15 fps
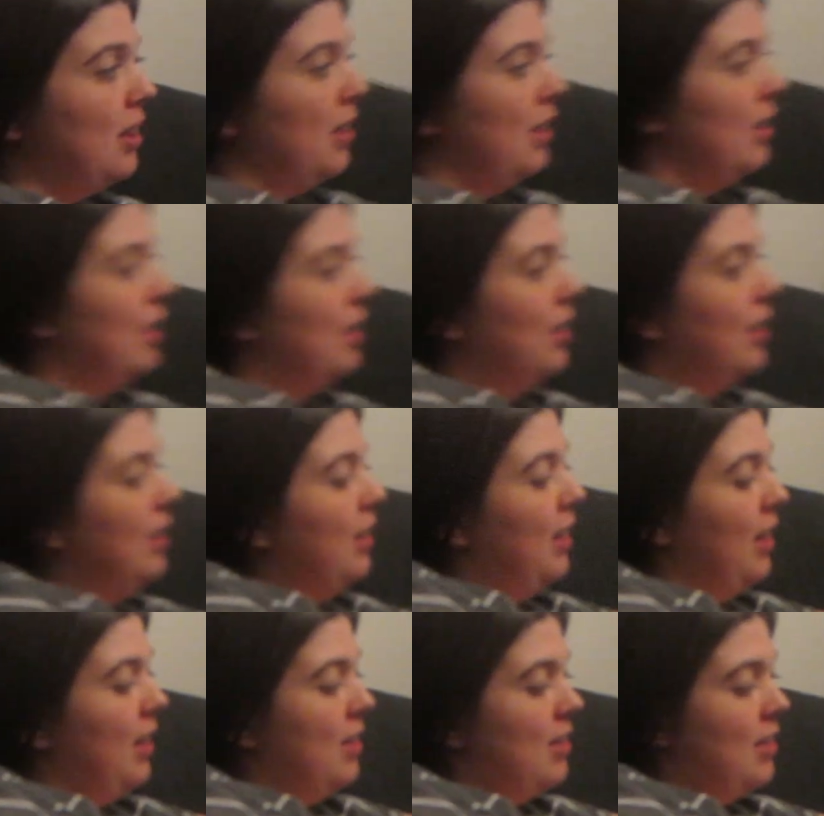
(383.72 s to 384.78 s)
that
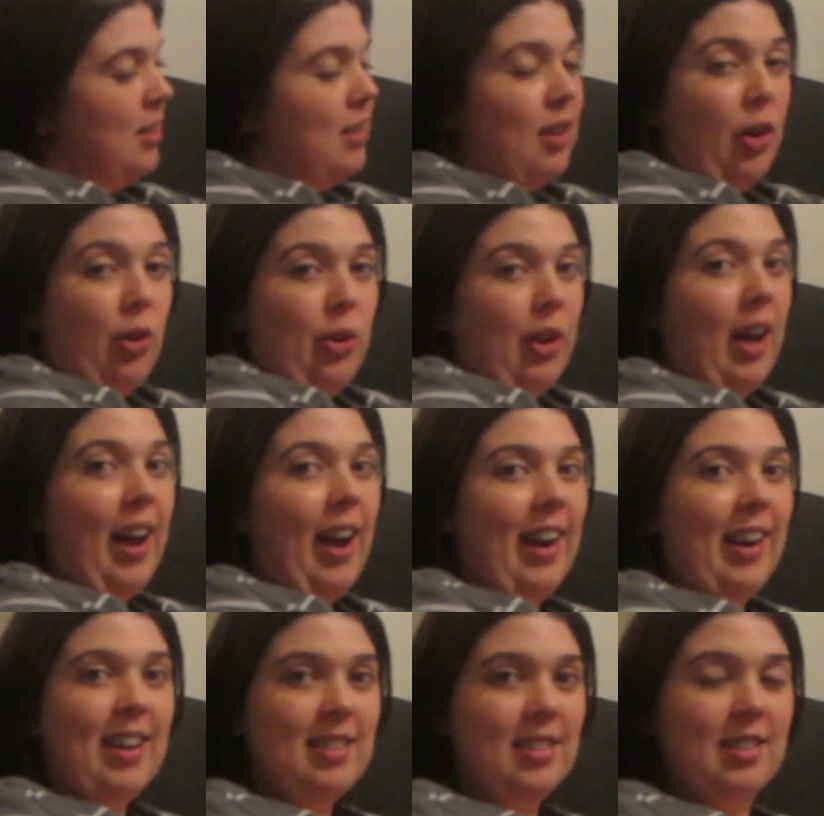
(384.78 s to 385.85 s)
he's okay
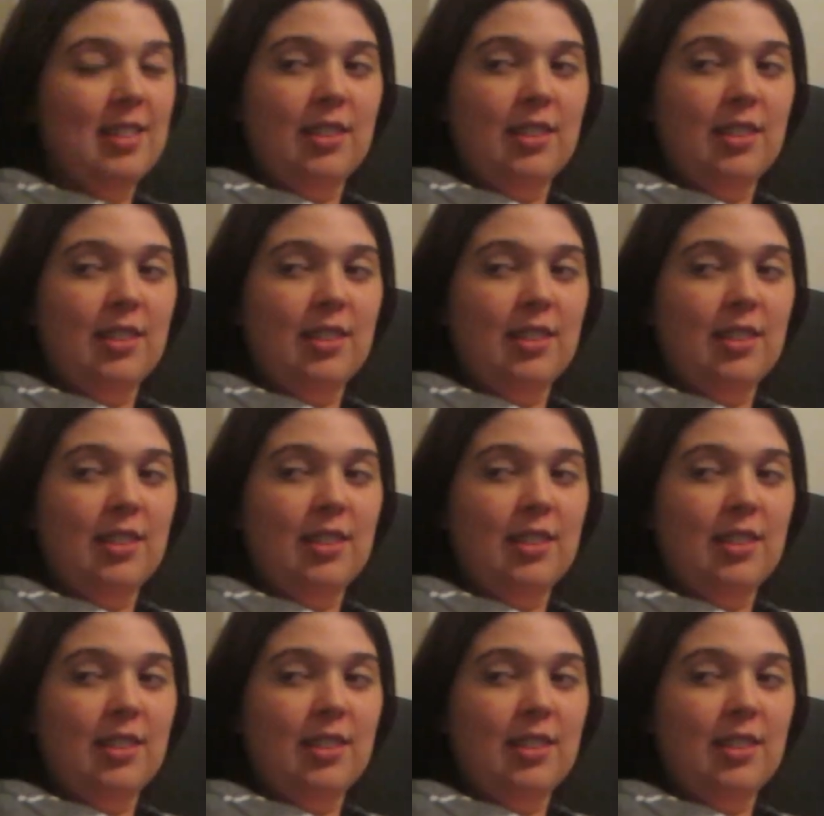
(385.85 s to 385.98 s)
and hasn't